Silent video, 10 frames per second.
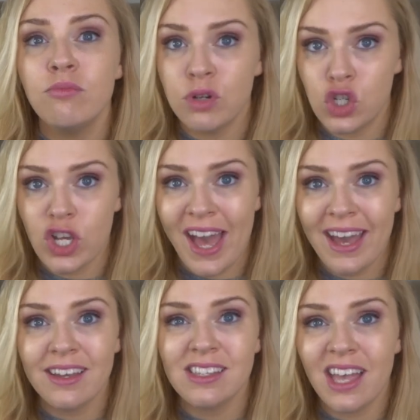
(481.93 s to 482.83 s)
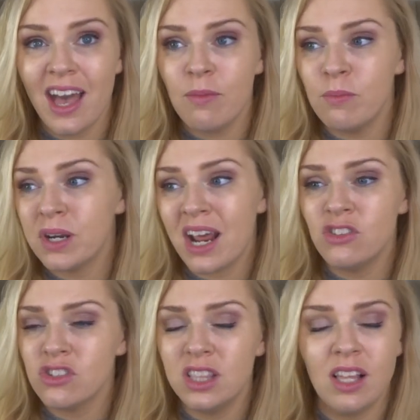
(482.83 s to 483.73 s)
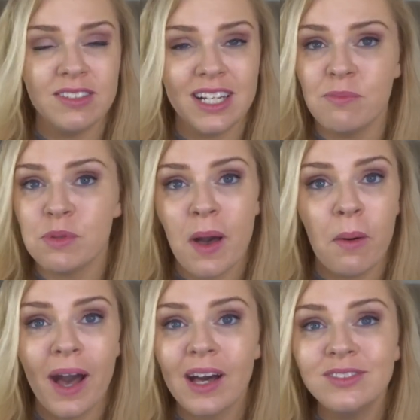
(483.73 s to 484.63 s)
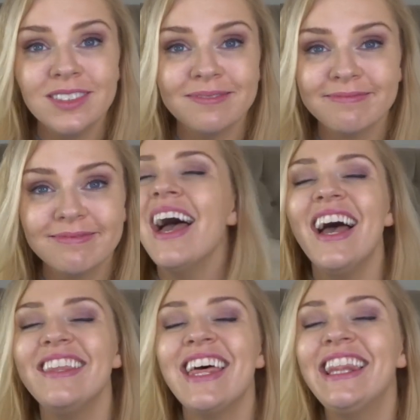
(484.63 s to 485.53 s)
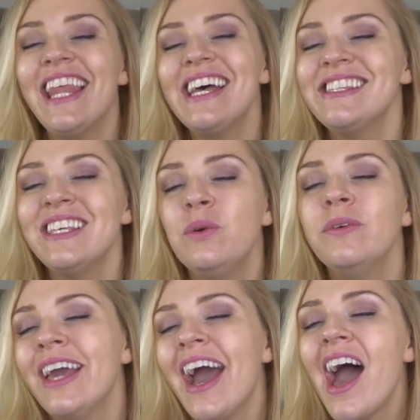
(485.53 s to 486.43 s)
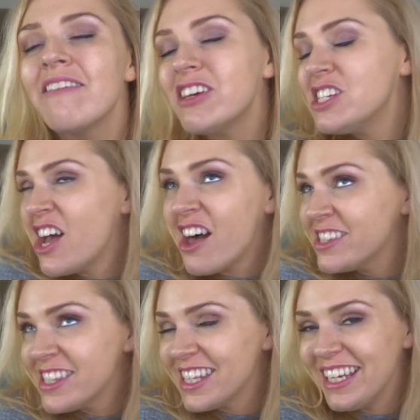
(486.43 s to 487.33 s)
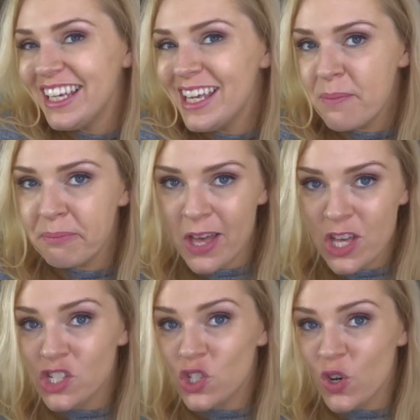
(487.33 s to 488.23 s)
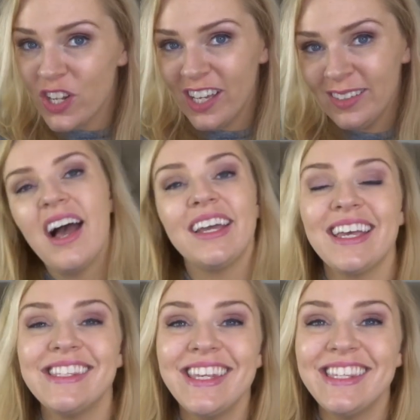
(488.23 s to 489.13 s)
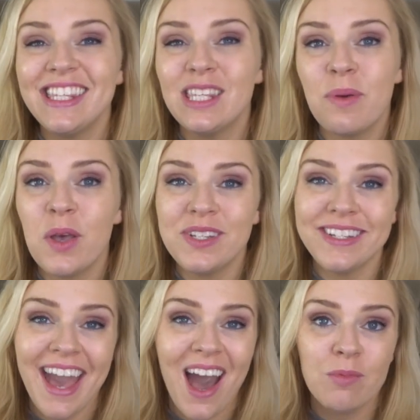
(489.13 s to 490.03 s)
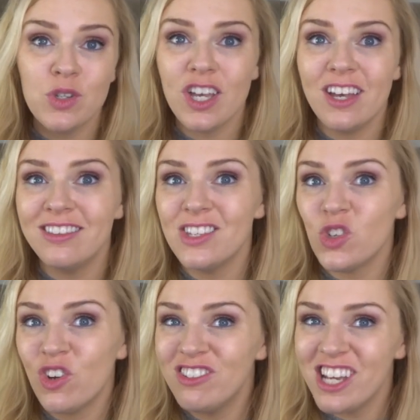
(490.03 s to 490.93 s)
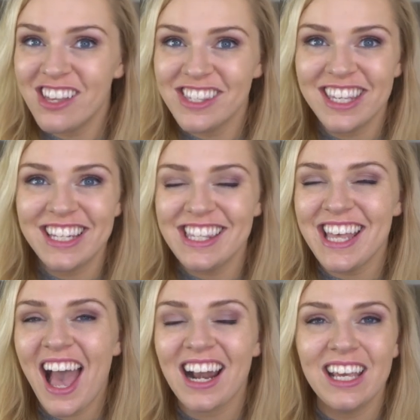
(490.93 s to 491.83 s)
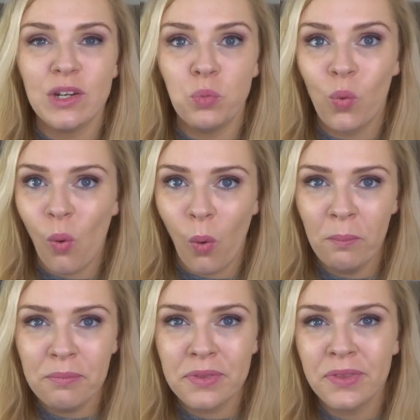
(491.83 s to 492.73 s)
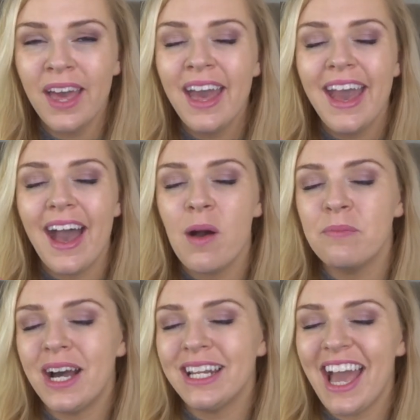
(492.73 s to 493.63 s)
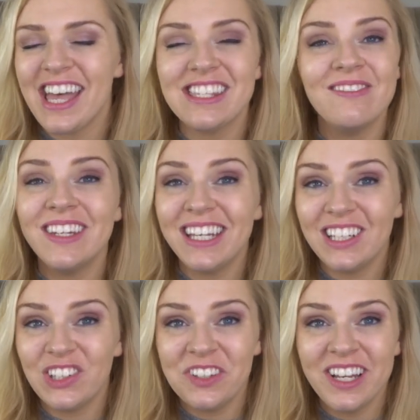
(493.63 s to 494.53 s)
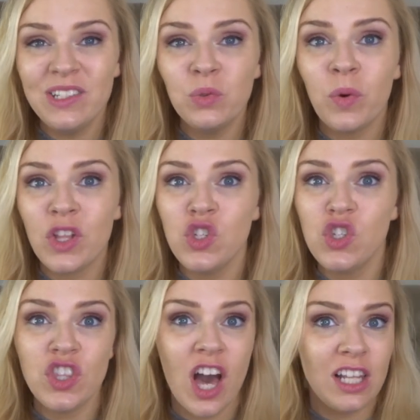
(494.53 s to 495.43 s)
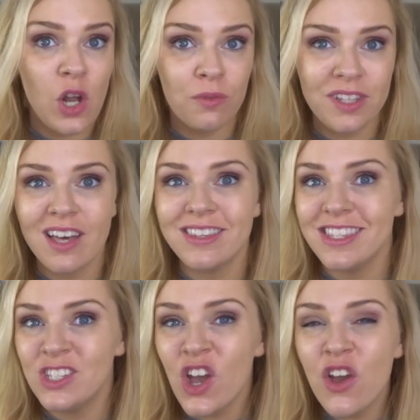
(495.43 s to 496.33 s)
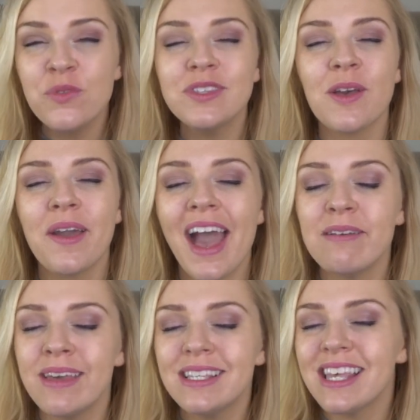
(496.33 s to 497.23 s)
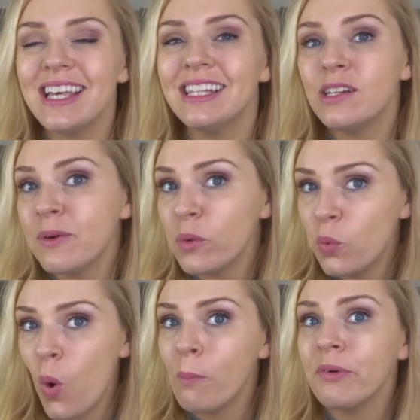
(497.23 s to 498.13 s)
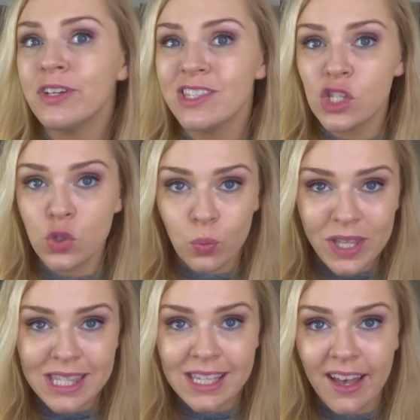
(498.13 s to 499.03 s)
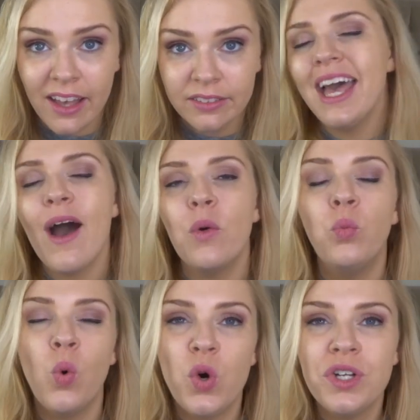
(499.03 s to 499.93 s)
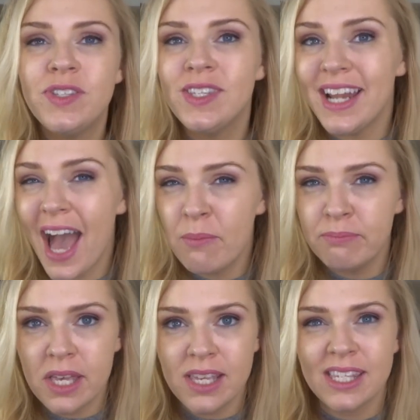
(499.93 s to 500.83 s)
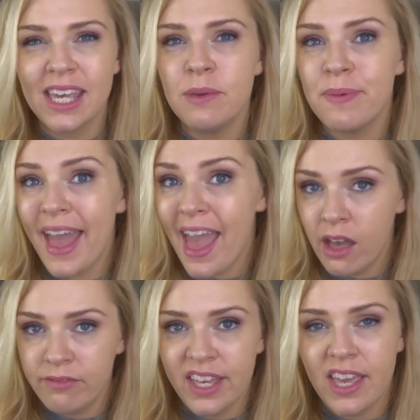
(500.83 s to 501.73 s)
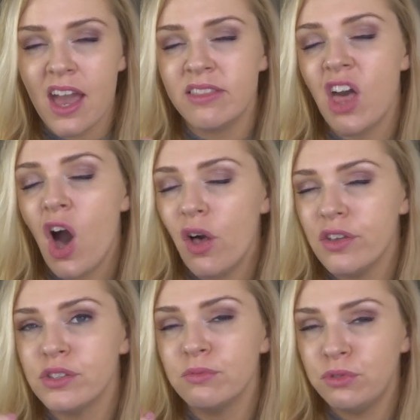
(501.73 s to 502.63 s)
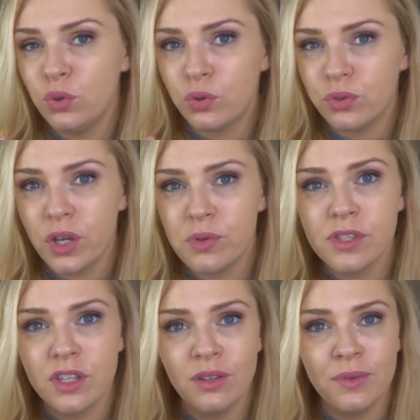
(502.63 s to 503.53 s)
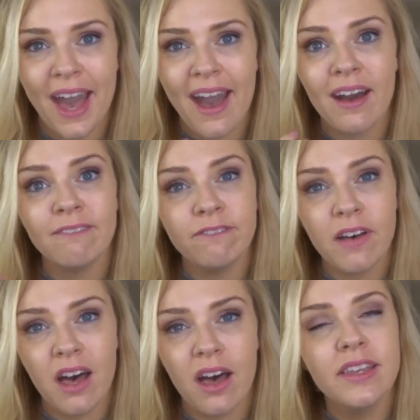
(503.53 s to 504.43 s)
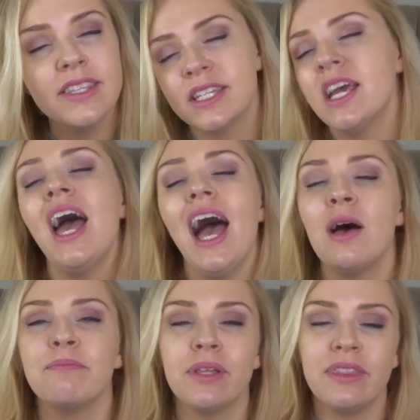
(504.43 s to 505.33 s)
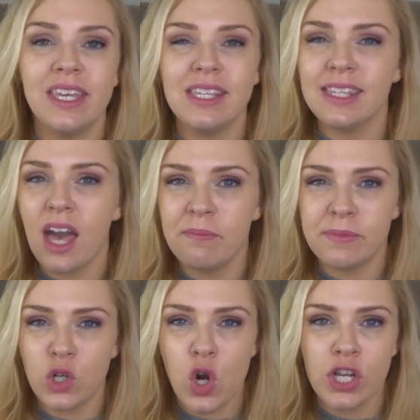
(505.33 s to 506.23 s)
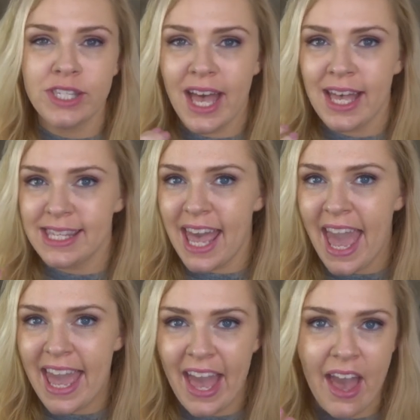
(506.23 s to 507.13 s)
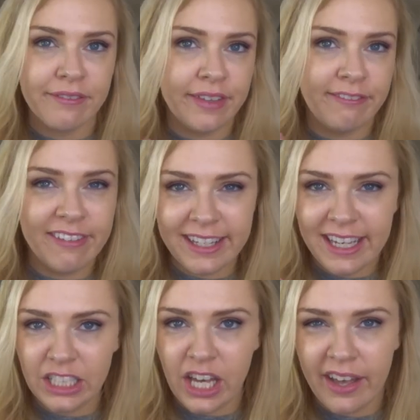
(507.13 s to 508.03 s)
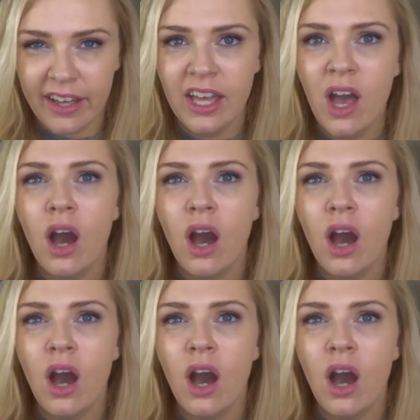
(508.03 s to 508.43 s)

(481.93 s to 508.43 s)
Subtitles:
project. But I just love the name Spellbound. And then lastly, we have Tuscany Per Donna. I guess this is supposed to capture the sort of Tuscan Italian warmth. And it has vanilla in, which a lot of the others don't. So it makes it a little bit warmer and sweeter. Woods and ambers keep it heavy. And there are some floral notes that you get at first. But this comes across as a heavy vanilla,